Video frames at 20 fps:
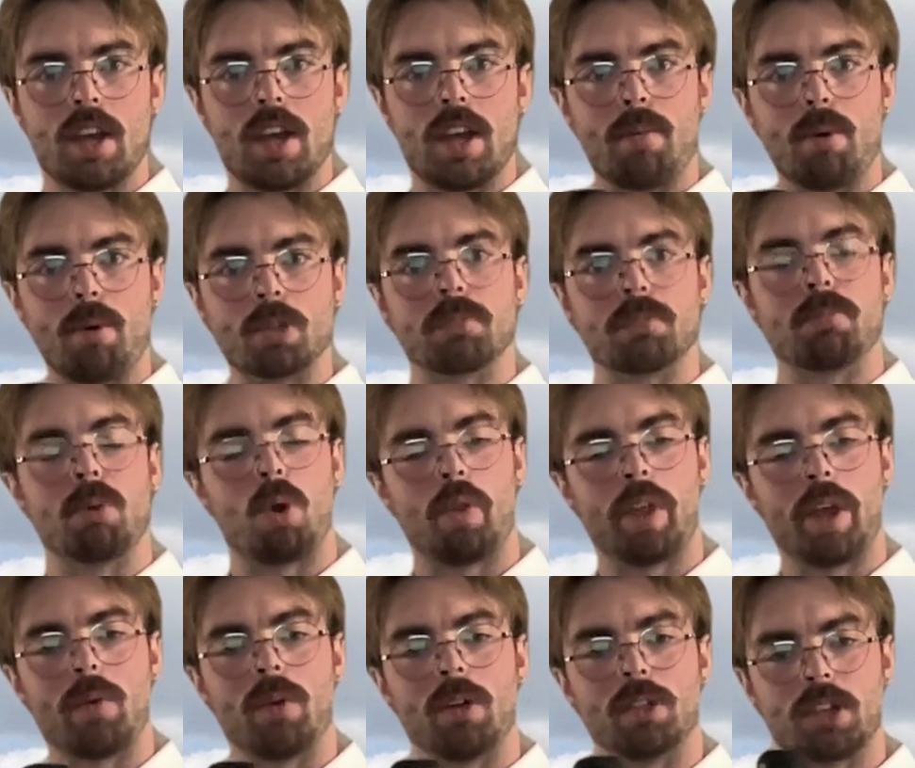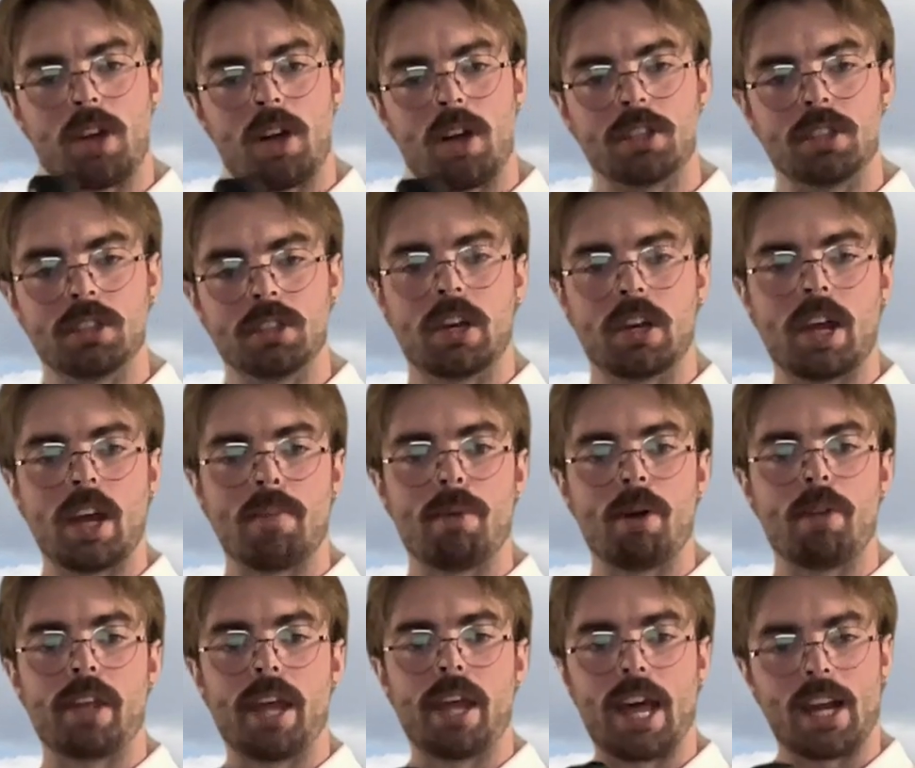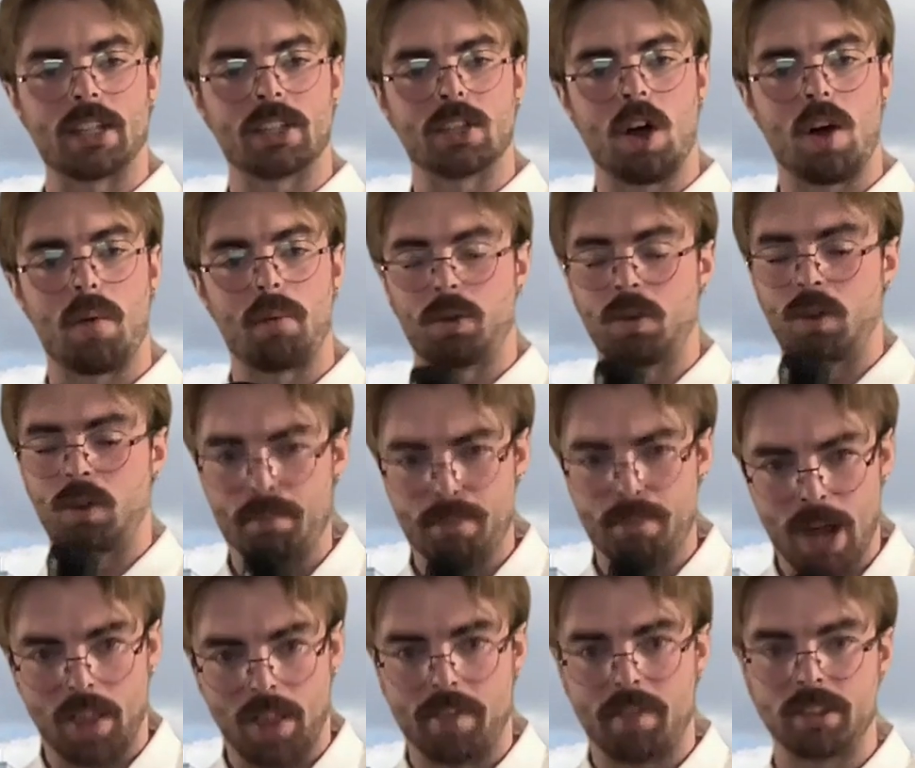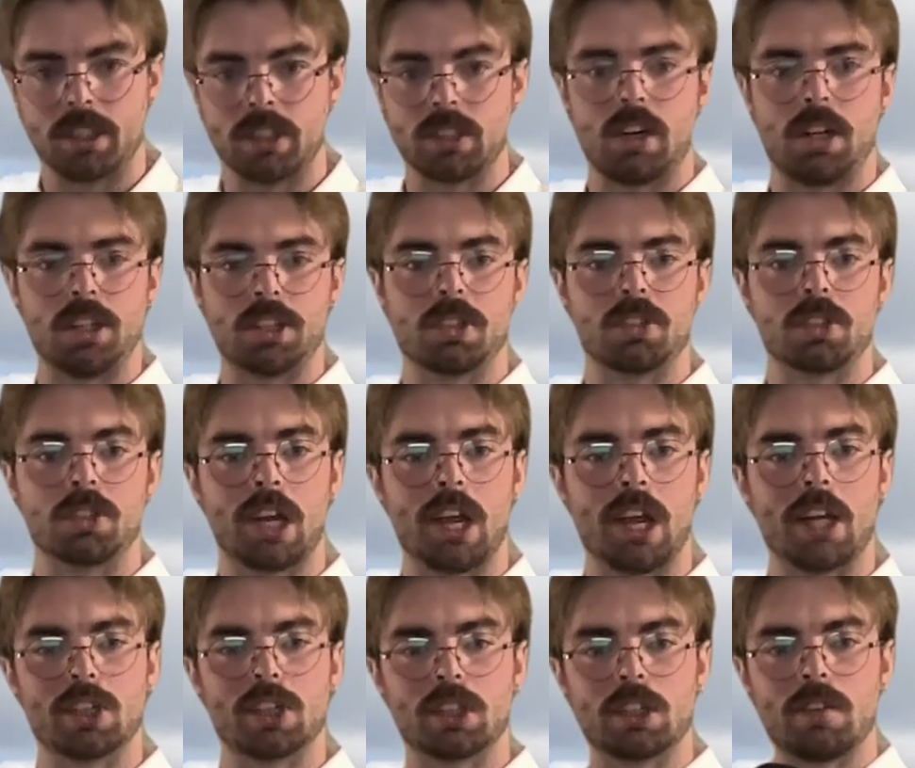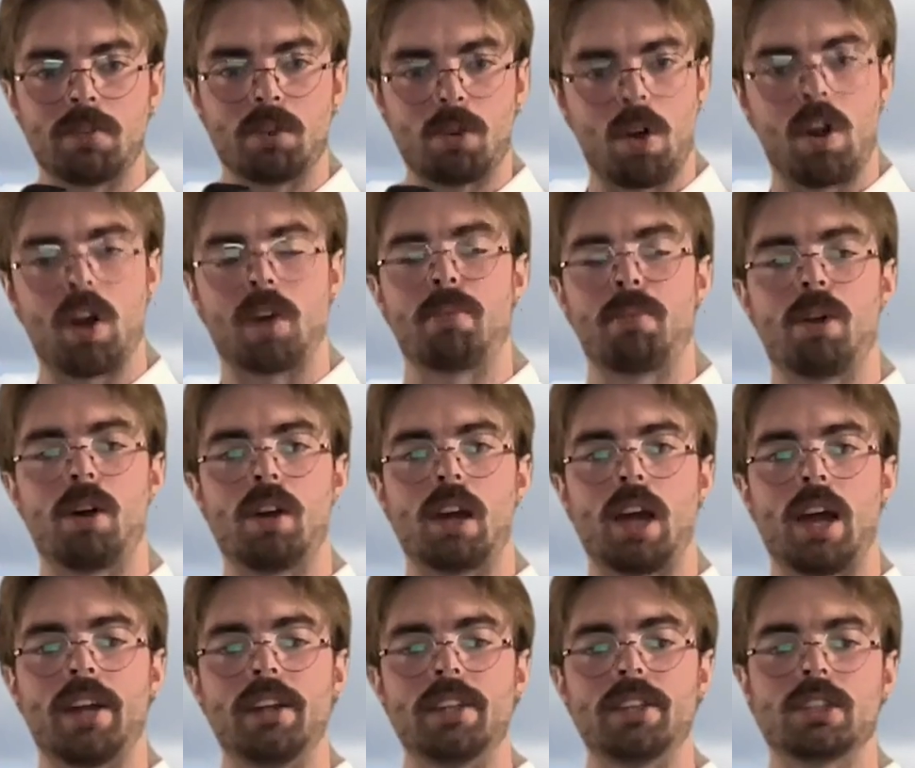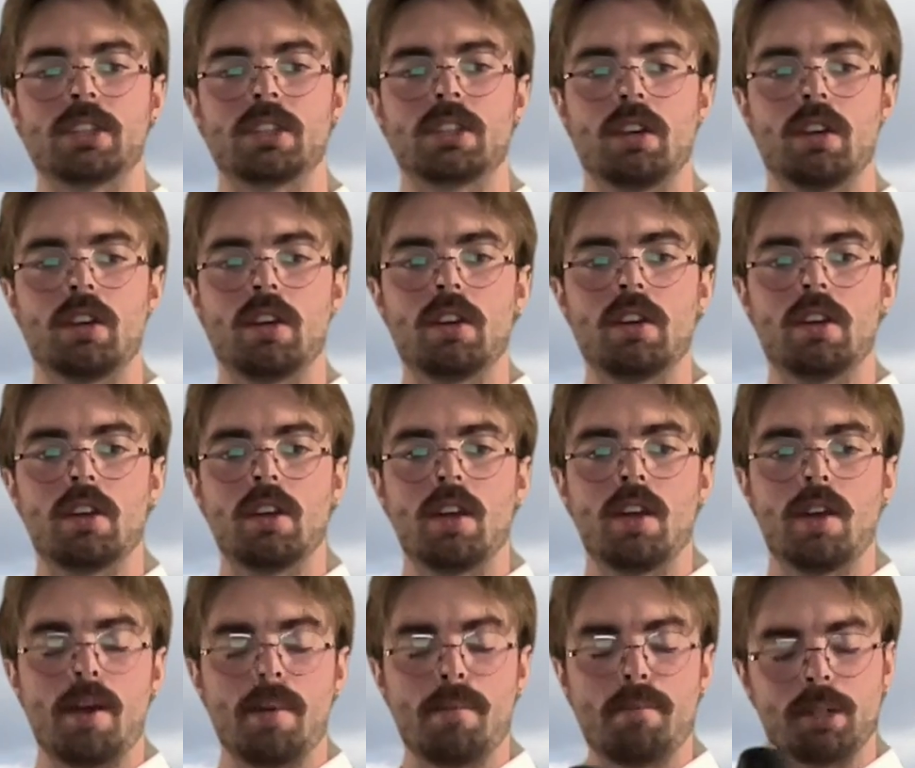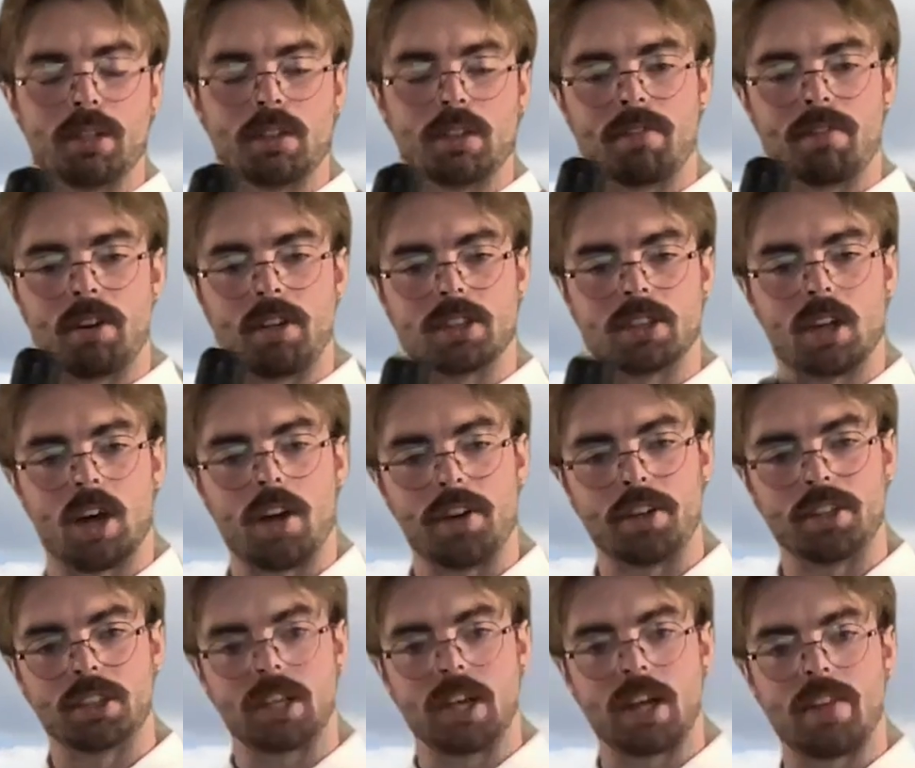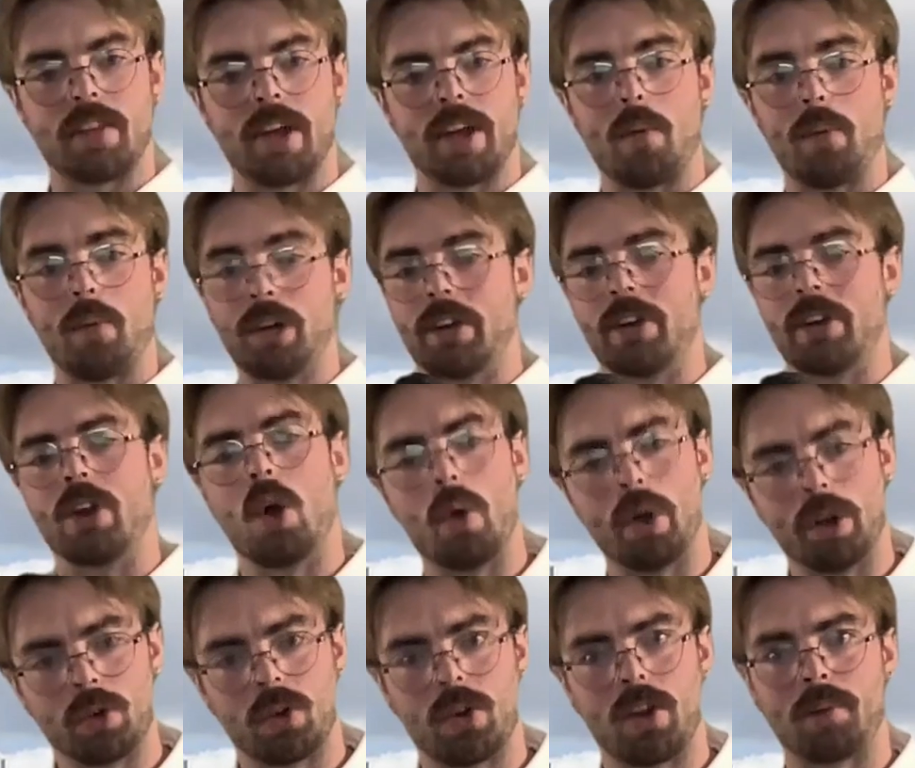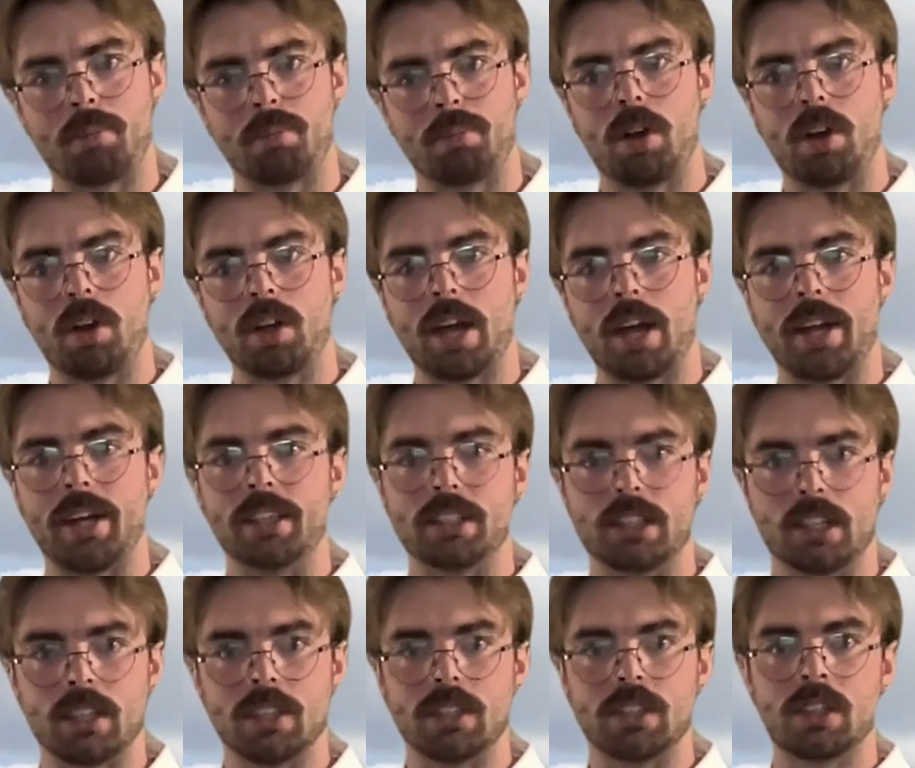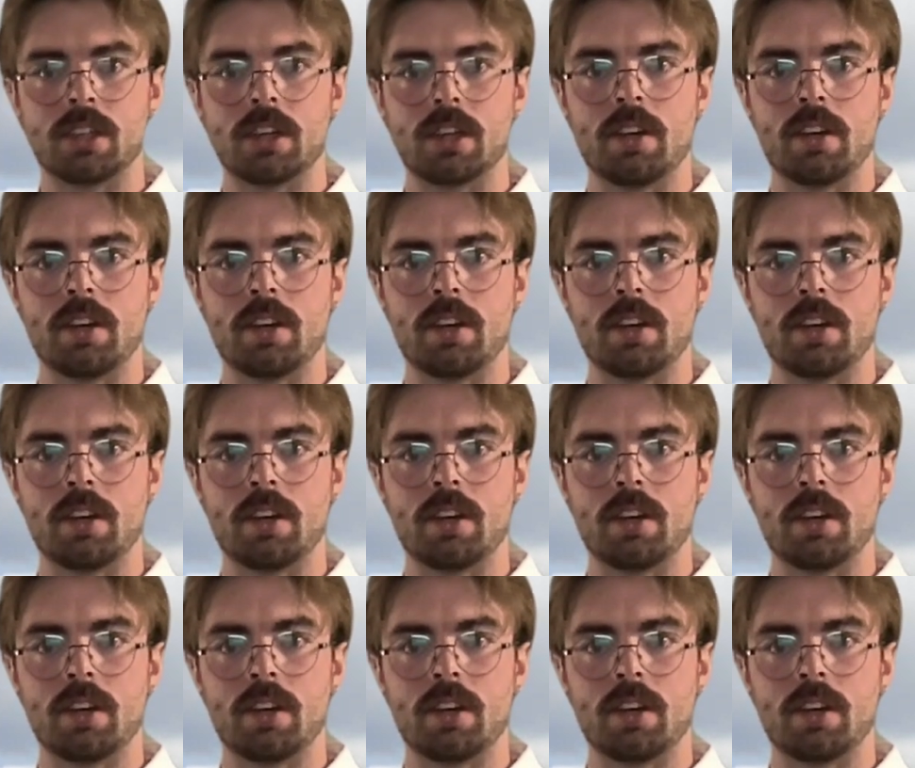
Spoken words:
And most importantly, I want to talk to you today about the anatomical and pathophysiological changes of chronic bronchitis. But to understand that, we need to know what chronic bronchitis is.